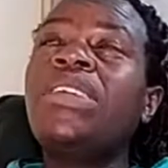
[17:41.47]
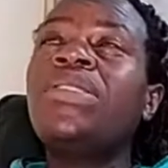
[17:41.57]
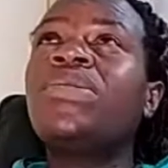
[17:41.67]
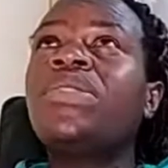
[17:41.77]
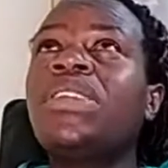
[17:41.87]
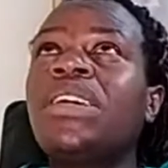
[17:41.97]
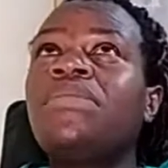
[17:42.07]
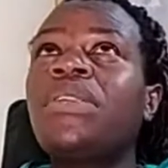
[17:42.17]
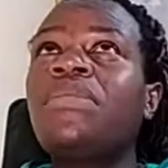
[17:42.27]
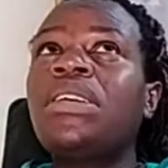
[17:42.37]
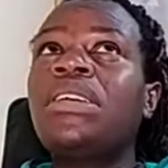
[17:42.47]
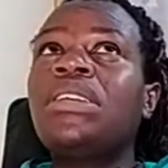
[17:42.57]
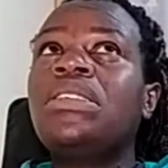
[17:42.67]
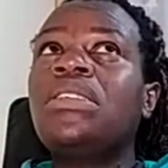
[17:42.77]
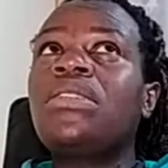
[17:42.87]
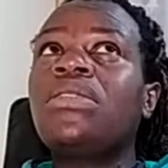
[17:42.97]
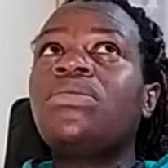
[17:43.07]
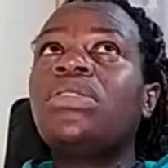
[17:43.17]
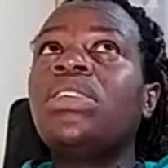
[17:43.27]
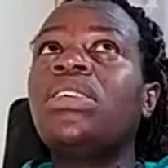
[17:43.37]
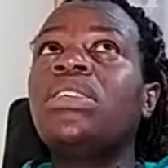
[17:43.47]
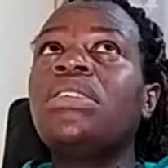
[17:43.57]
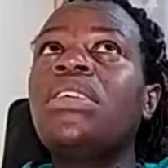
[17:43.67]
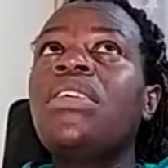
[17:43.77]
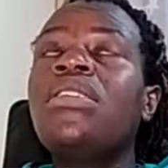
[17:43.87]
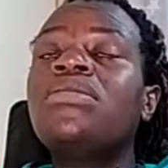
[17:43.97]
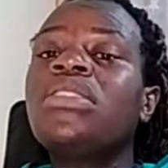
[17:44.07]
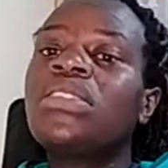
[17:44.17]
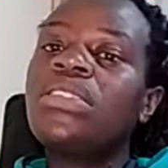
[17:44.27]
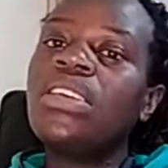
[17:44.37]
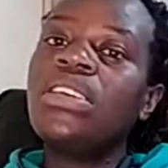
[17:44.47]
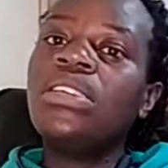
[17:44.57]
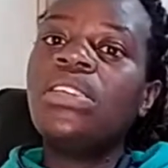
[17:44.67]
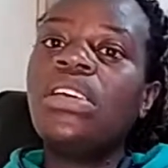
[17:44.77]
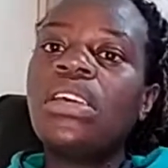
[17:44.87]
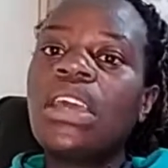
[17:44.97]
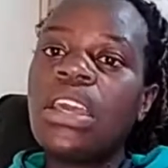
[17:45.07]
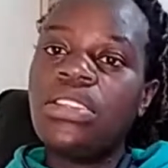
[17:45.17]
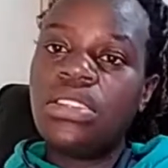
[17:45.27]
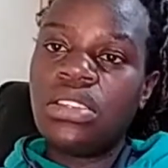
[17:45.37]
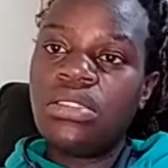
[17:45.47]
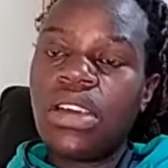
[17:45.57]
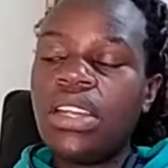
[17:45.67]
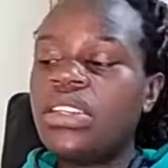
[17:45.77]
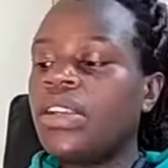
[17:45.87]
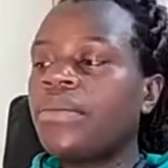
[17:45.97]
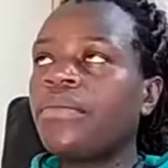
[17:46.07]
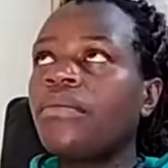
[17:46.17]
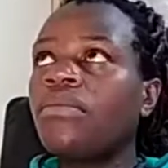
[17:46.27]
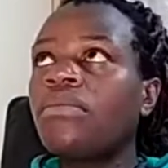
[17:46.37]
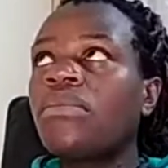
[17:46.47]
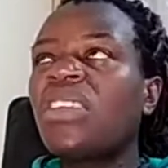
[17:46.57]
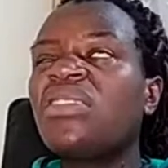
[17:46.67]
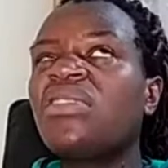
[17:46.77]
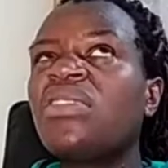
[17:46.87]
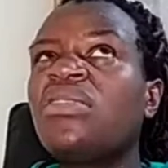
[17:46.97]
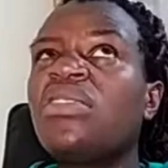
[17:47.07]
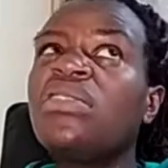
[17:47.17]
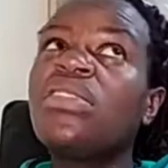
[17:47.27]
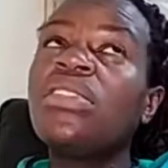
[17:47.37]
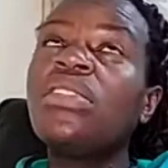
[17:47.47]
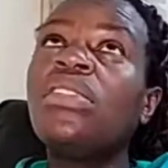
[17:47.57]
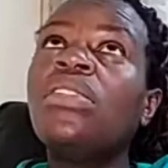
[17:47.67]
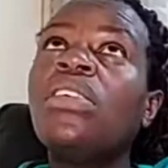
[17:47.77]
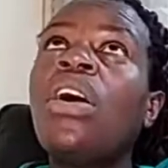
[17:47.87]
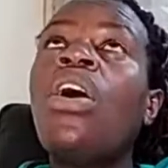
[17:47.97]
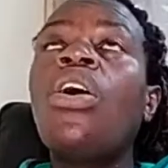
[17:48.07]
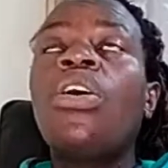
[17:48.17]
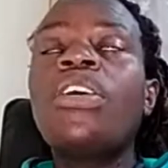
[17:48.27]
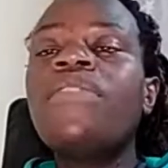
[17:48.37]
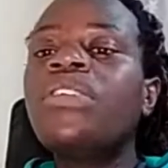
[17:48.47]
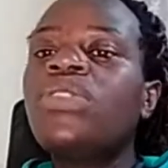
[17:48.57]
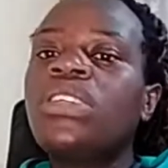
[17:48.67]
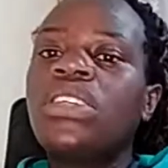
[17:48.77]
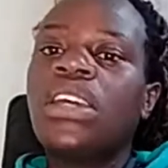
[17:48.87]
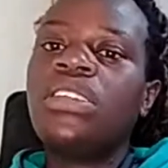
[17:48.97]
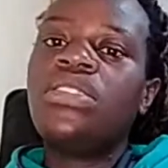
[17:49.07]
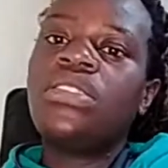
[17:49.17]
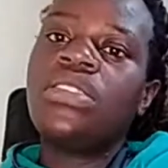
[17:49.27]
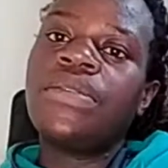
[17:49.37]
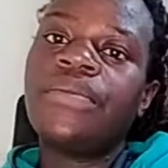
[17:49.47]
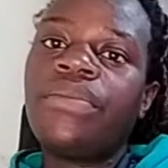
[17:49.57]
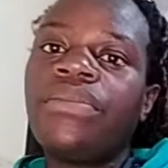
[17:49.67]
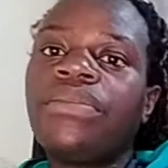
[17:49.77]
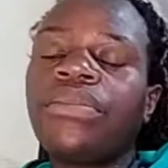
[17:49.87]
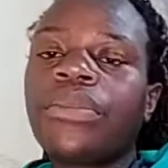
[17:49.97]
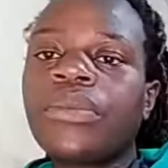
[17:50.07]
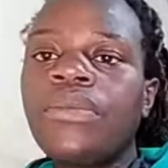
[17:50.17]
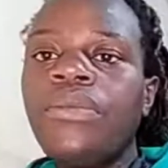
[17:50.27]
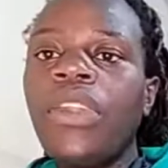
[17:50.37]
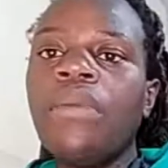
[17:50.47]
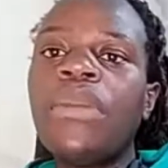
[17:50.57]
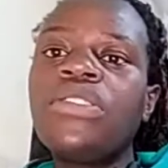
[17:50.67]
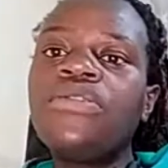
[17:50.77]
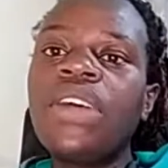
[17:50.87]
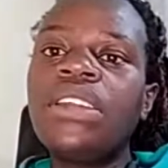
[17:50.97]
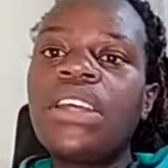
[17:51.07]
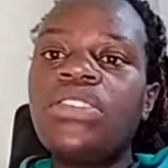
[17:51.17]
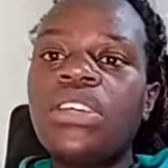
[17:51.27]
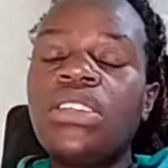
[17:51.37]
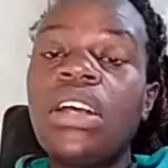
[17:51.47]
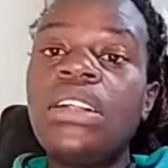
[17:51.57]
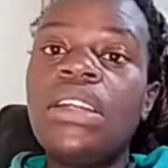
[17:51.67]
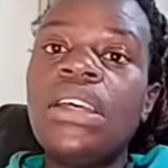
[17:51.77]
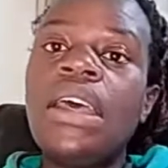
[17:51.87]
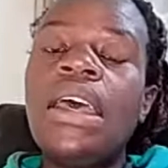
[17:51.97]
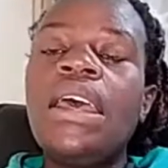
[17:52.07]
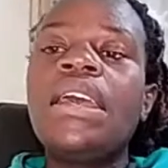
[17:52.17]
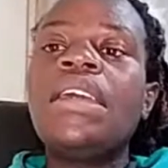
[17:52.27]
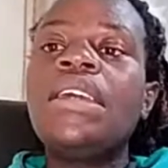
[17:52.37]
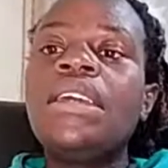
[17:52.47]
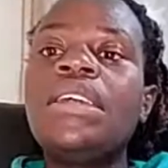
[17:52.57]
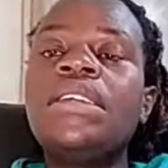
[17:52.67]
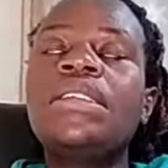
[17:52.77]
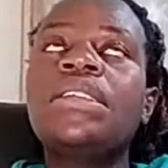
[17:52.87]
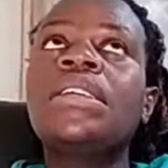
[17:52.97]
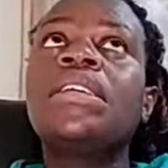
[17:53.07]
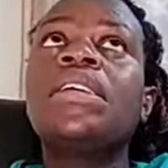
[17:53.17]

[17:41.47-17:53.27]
to 10, maybe it's around 16 kgs, right? 16 or even 20 kgs. But you find that your child is